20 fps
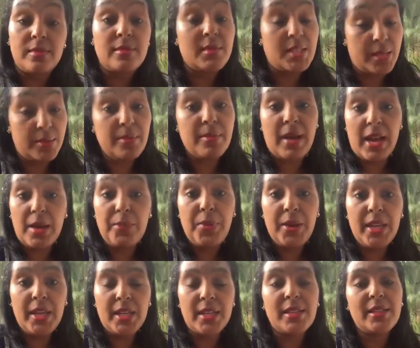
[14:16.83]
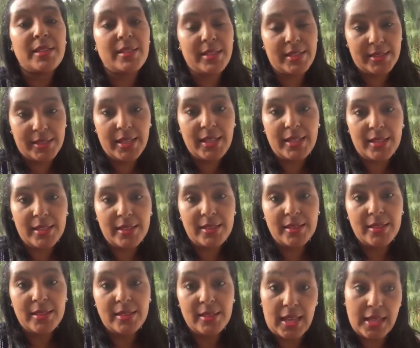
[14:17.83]
to my opinion, this kid.
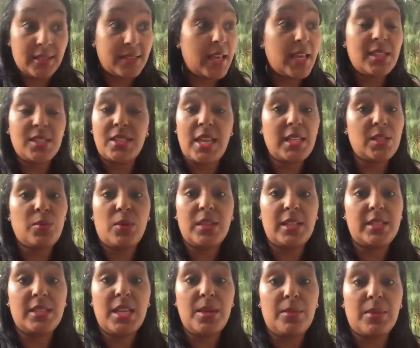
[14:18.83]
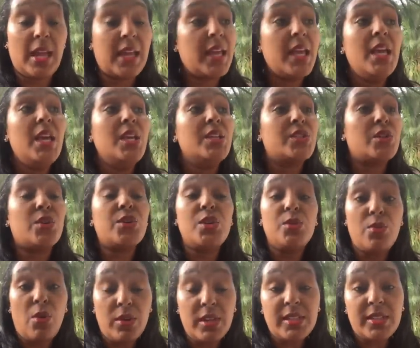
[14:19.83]
That's what it seemed like. So you
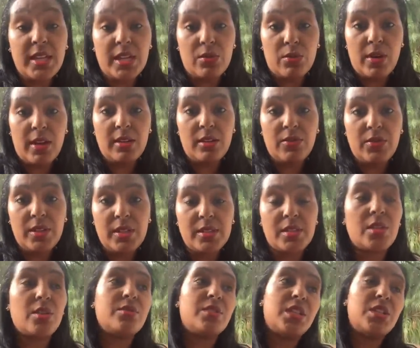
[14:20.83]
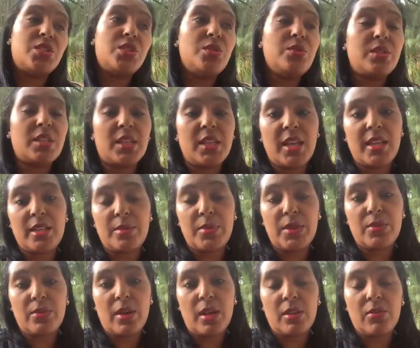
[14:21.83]
want to stay relevant, so just use the kid to be
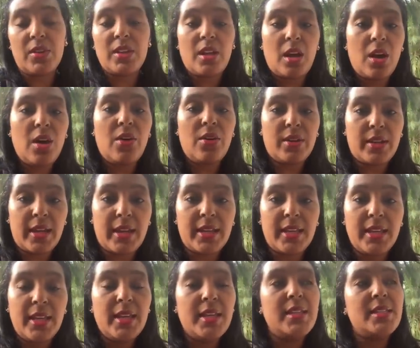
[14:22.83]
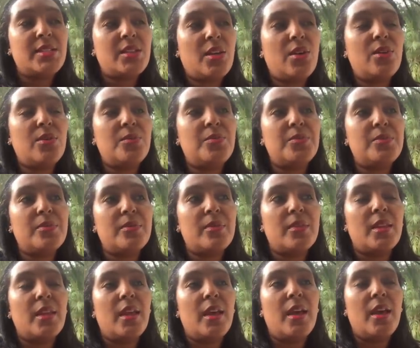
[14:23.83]
relevant. Oh, okay. So
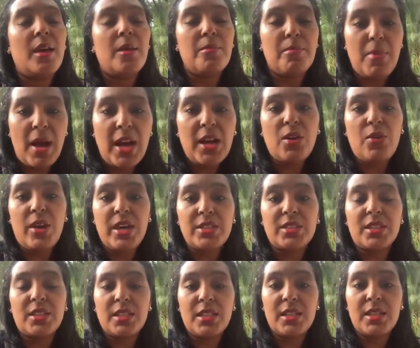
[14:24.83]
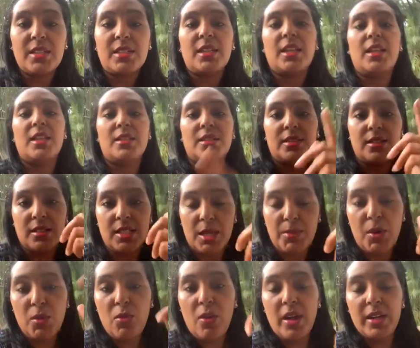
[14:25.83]
my question is,
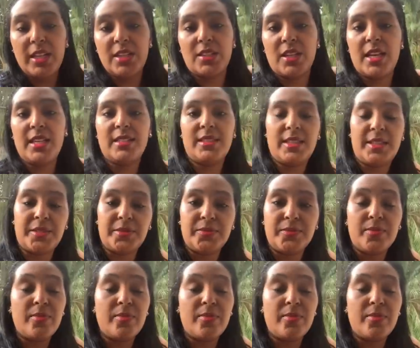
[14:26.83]
number one, to Jay-Z,